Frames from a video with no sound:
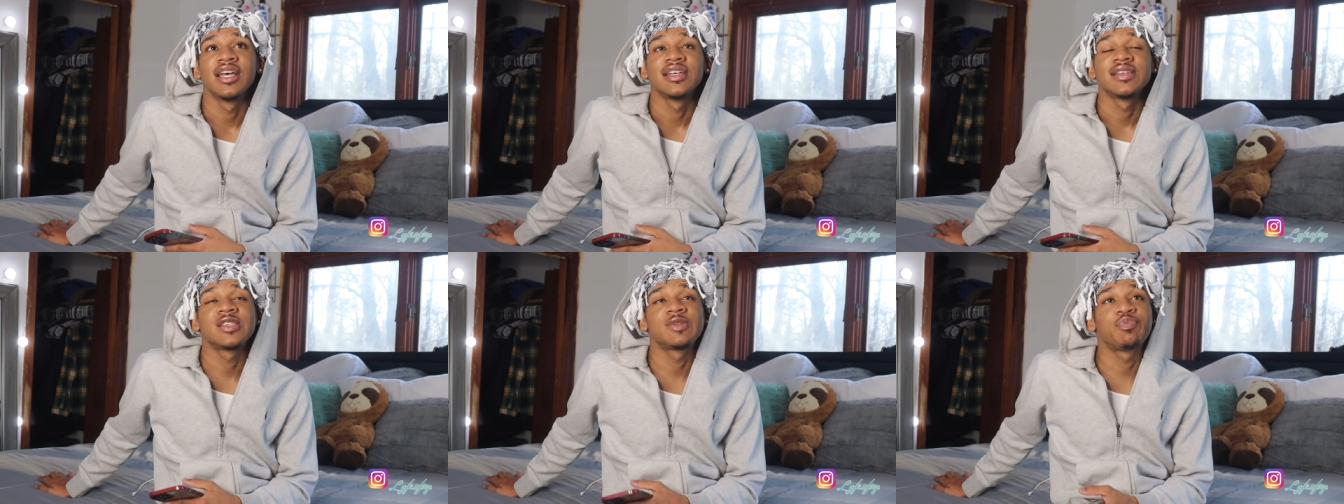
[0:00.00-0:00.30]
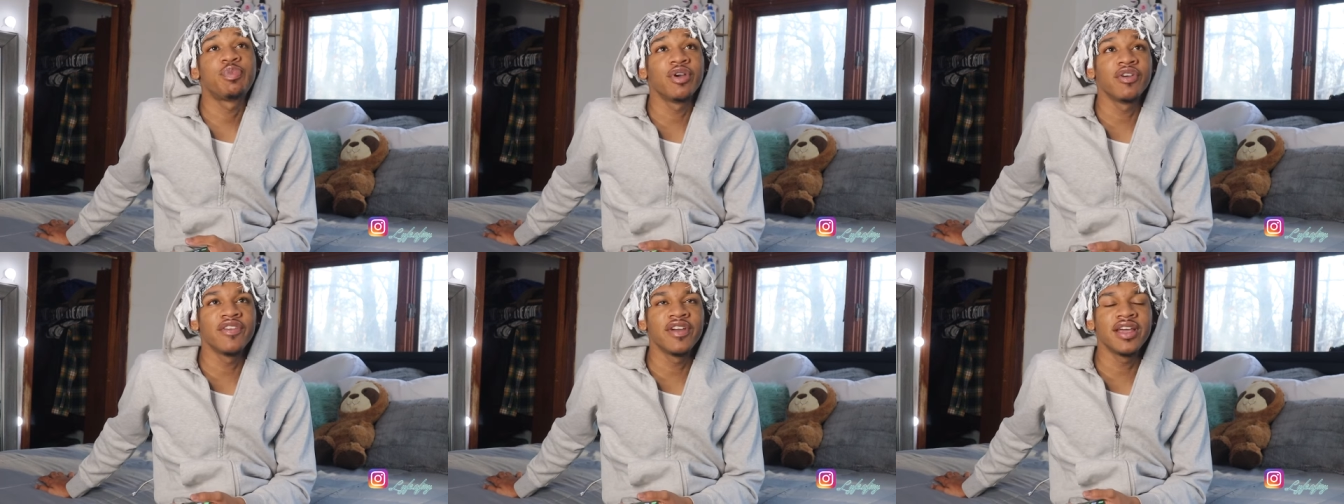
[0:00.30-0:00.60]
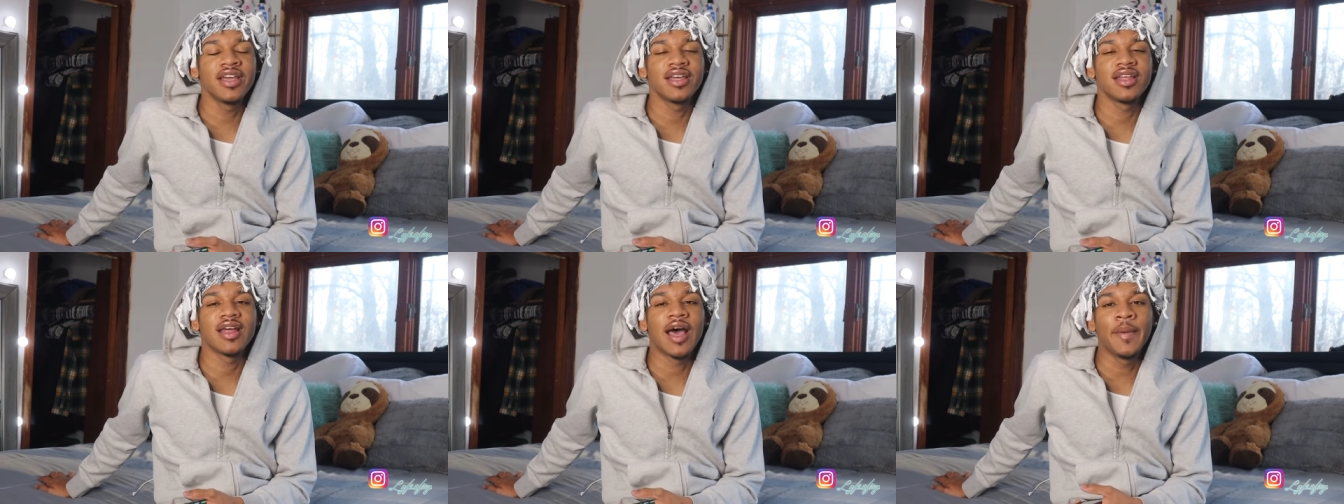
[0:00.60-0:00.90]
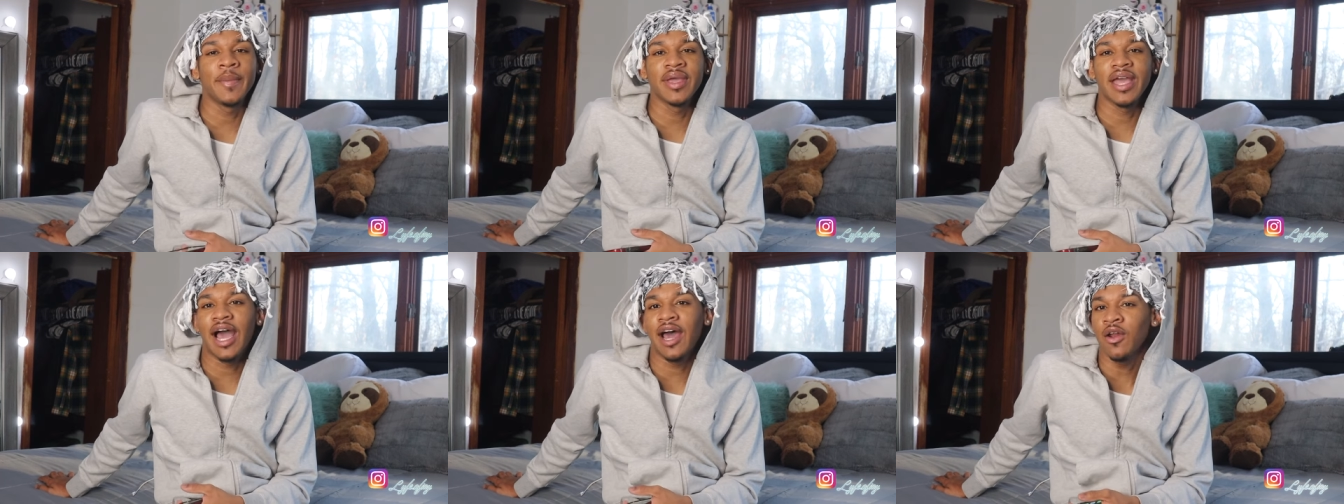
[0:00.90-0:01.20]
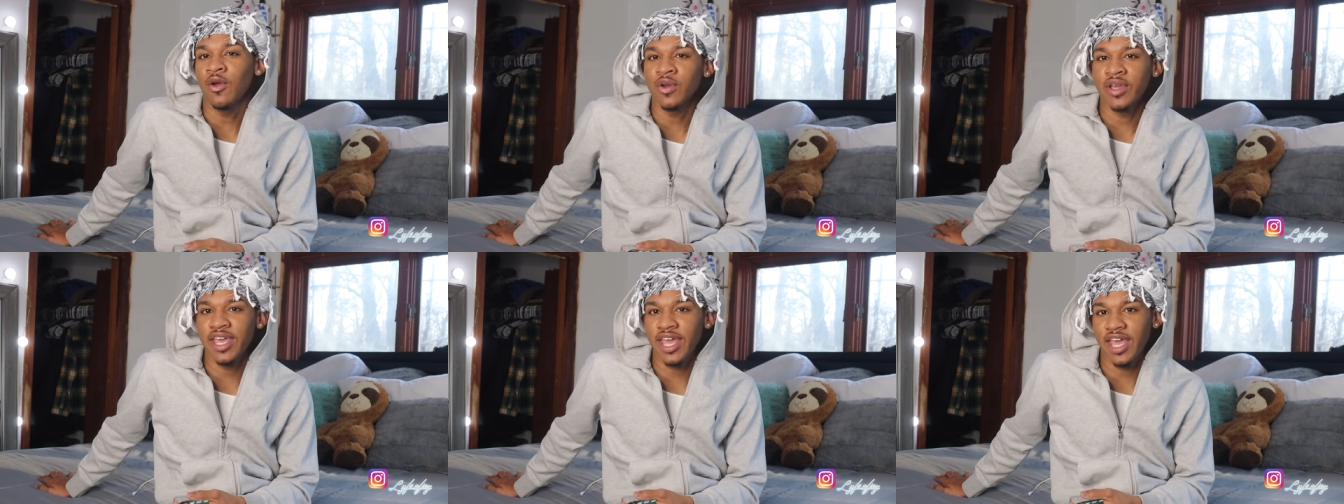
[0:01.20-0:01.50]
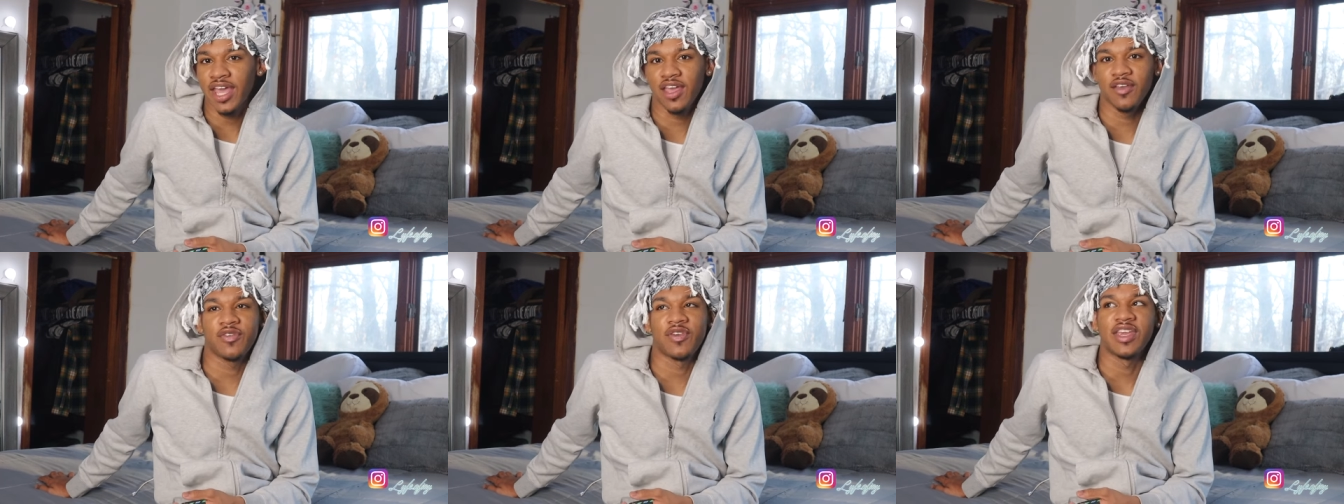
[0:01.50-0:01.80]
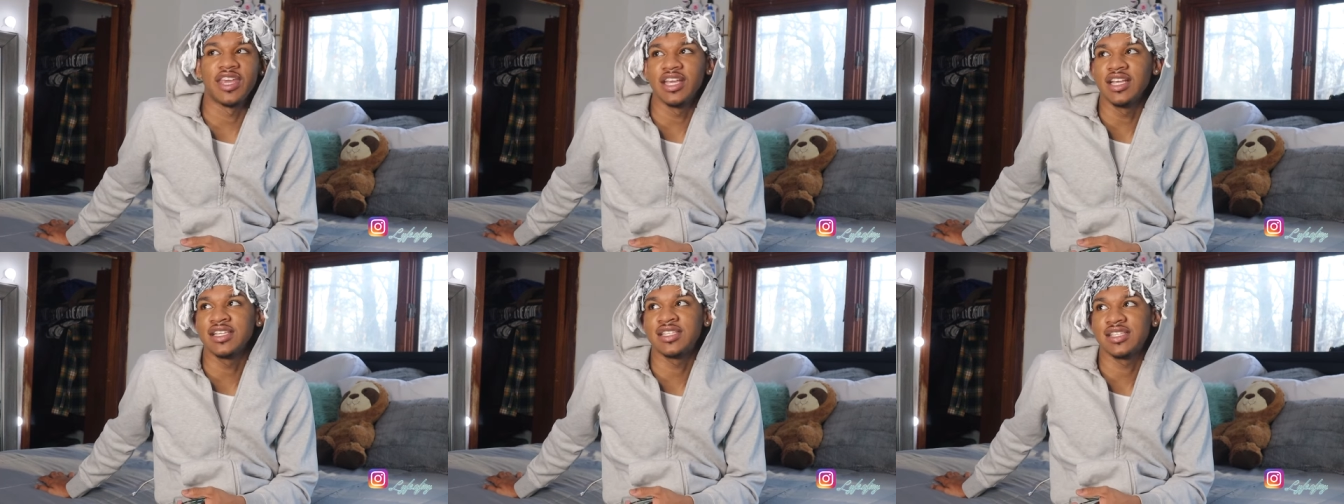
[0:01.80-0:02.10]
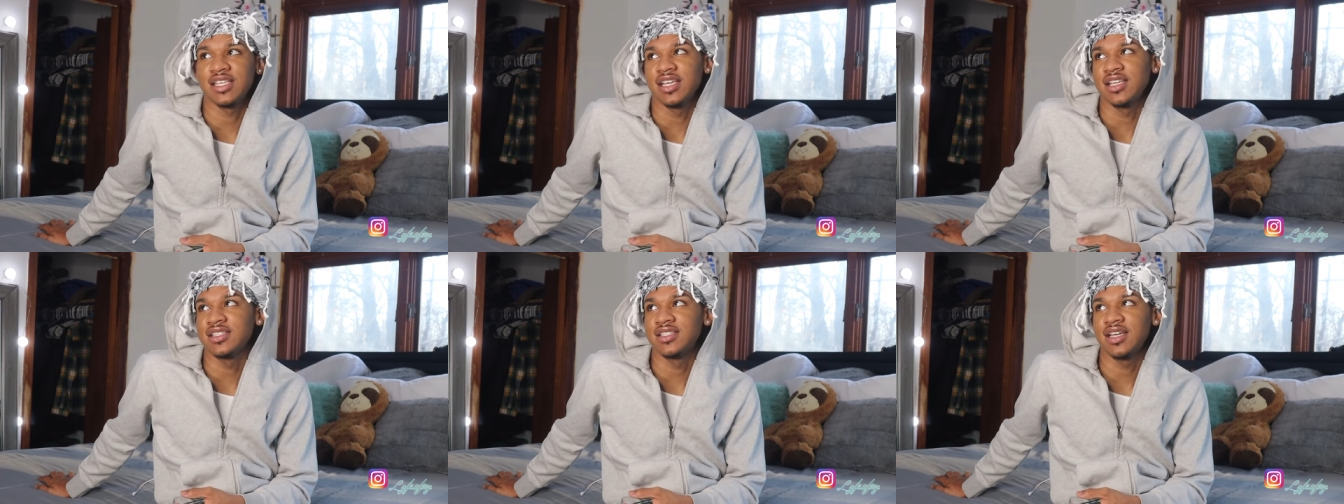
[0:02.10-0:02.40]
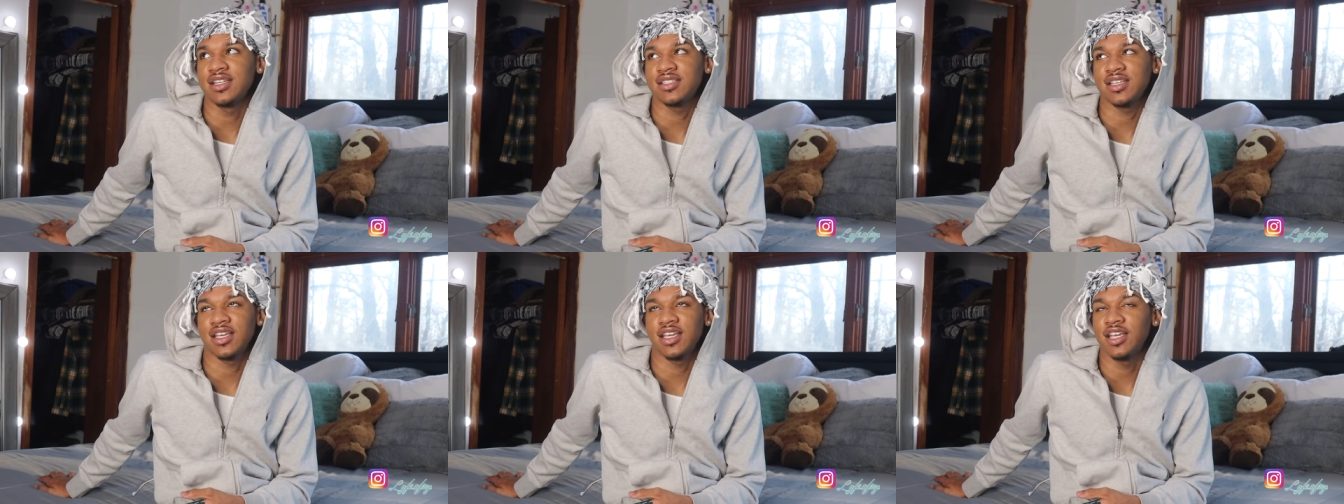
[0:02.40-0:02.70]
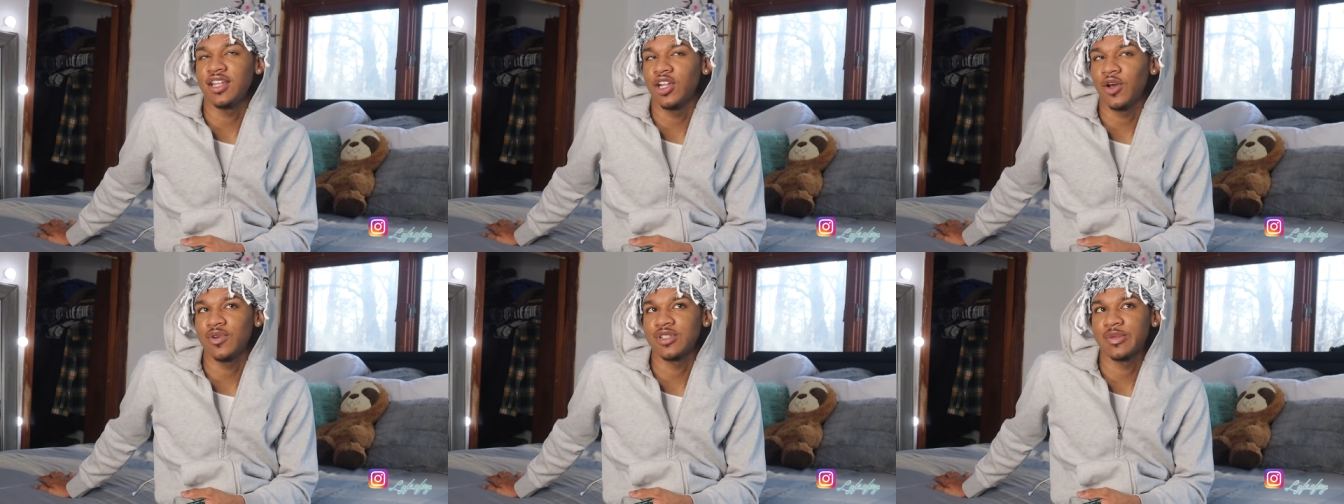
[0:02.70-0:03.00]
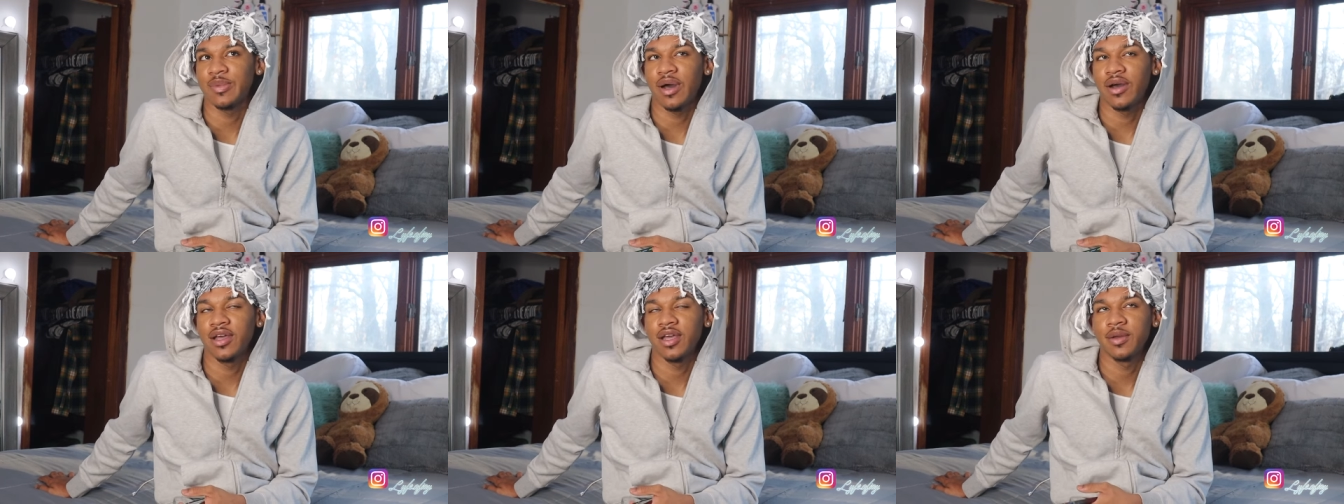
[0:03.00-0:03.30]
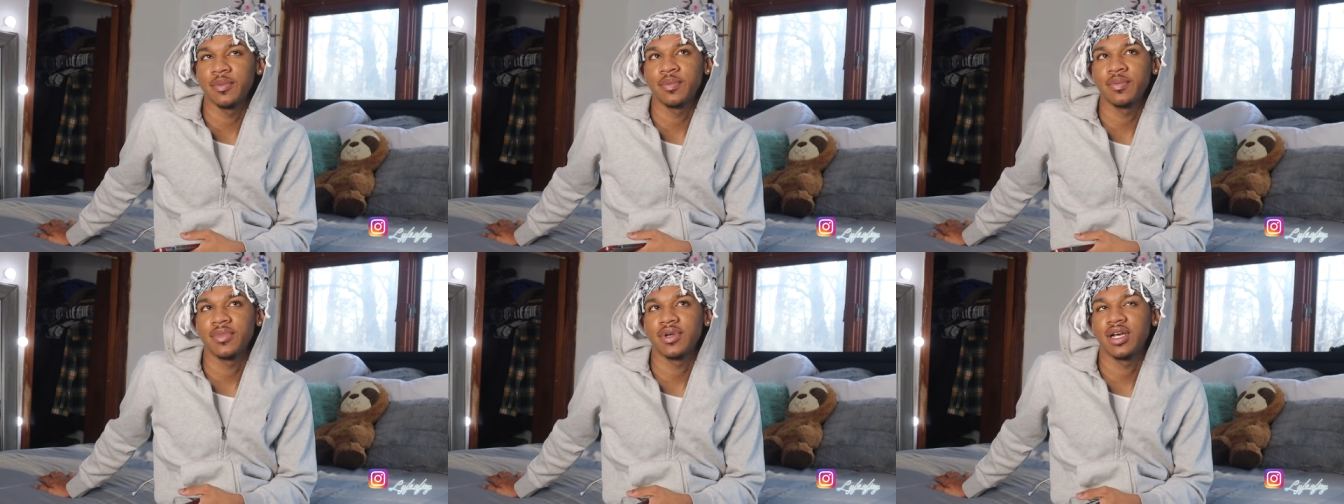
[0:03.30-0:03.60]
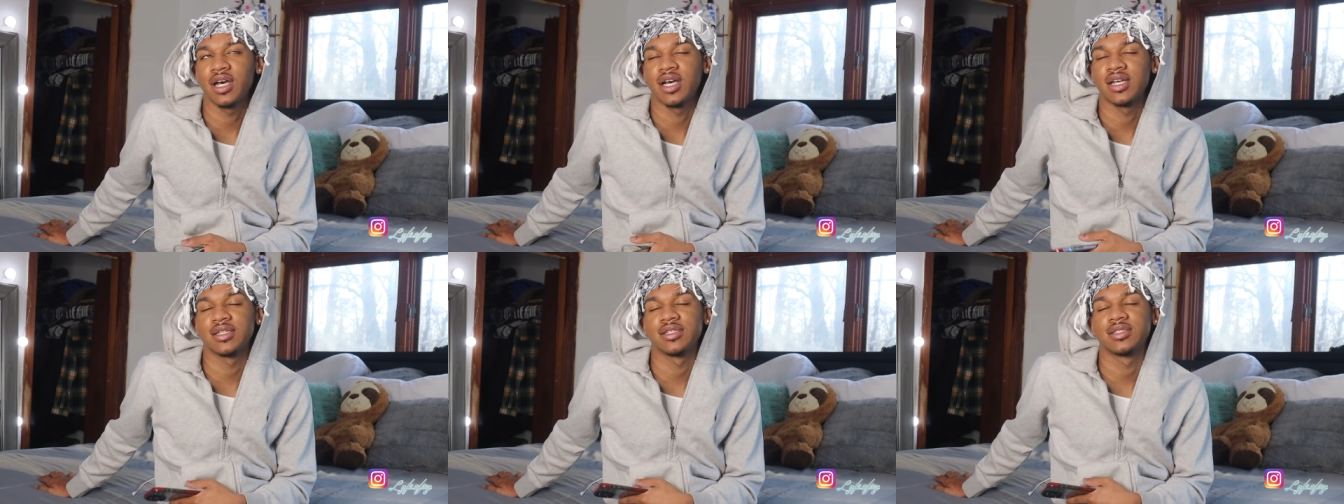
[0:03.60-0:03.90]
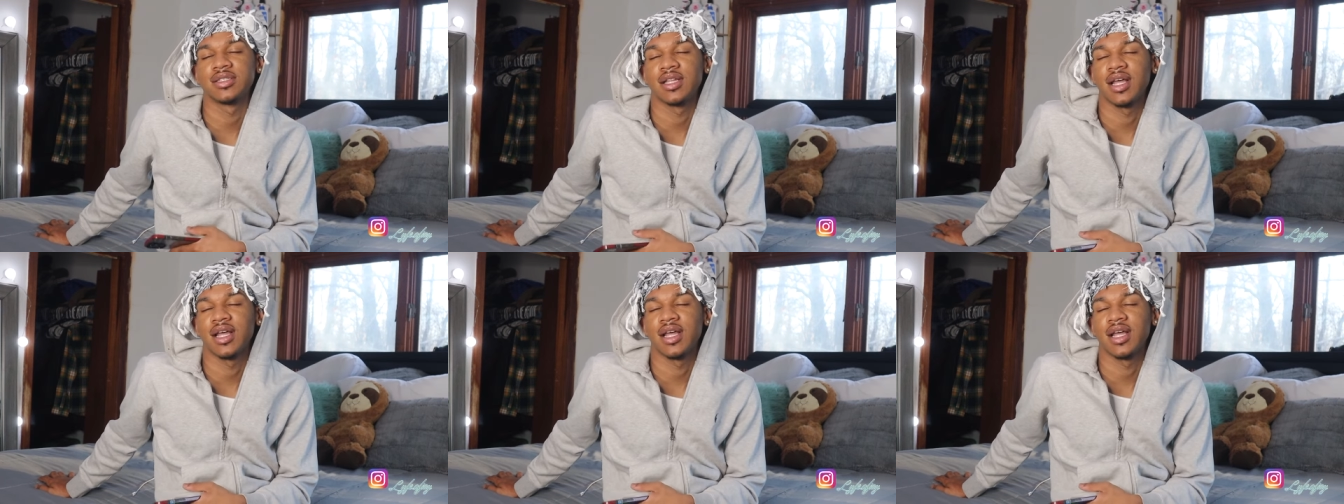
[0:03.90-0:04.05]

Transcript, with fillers: Spirit, I mean, I don't care if he sees this and he knows about him, because,